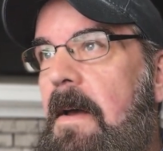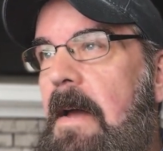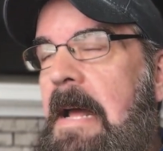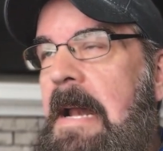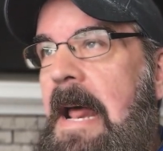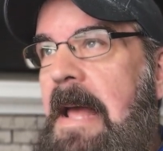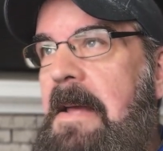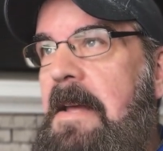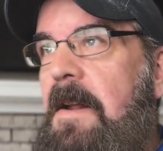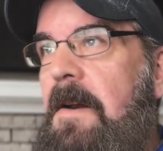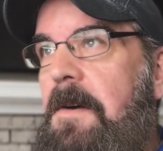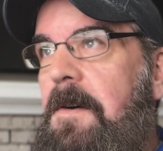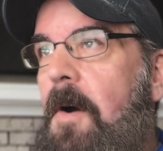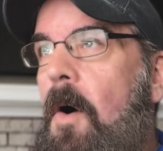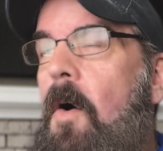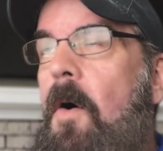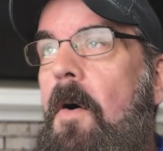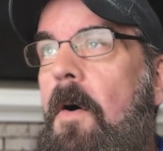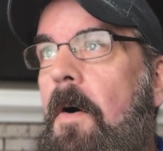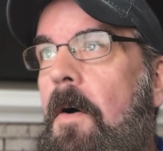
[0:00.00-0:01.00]
And I get a
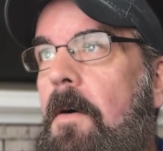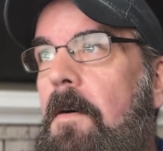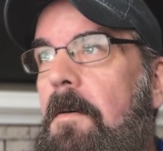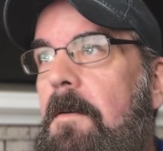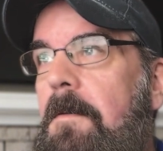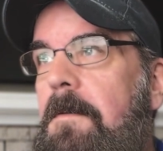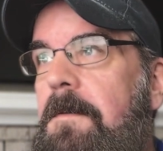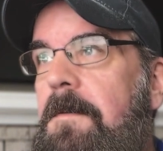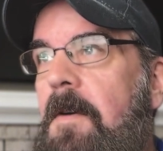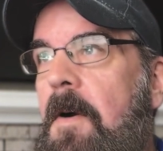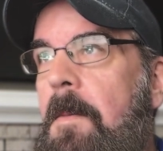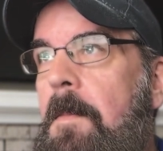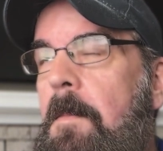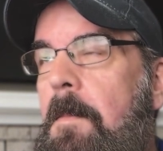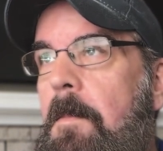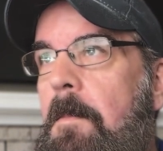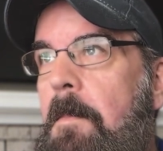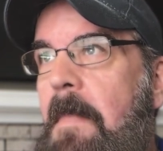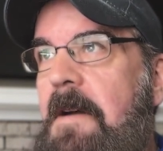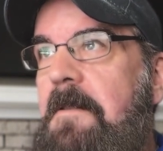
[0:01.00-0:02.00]
call
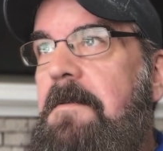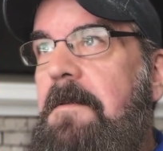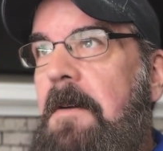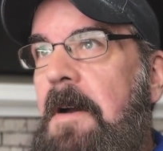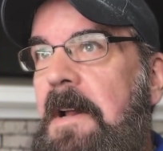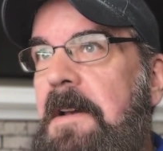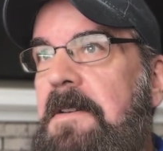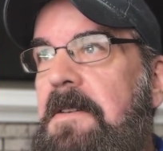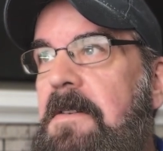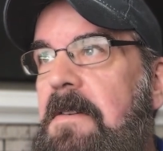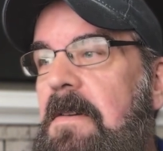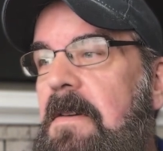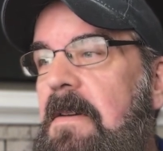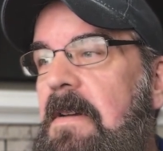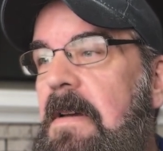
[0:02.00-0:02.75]
from my friend,